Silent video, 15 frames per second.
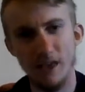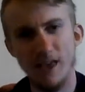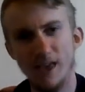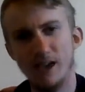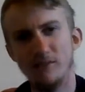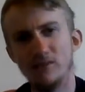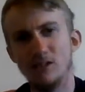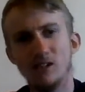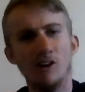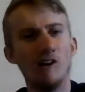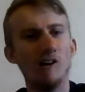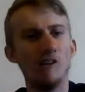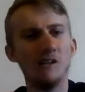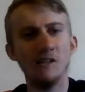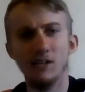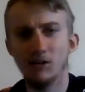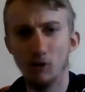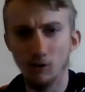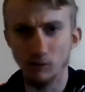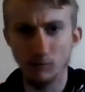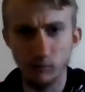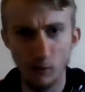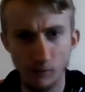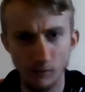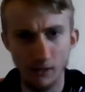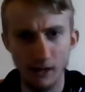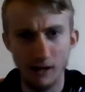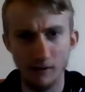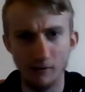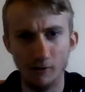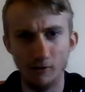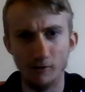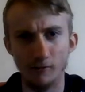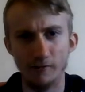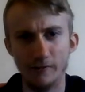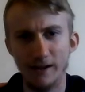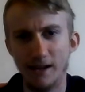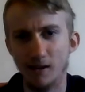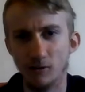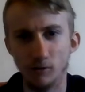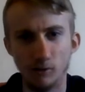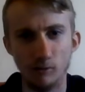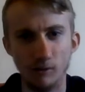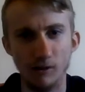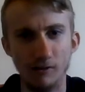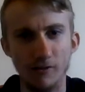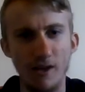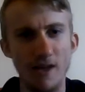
in the tiny Cotswold town of Nailsworth,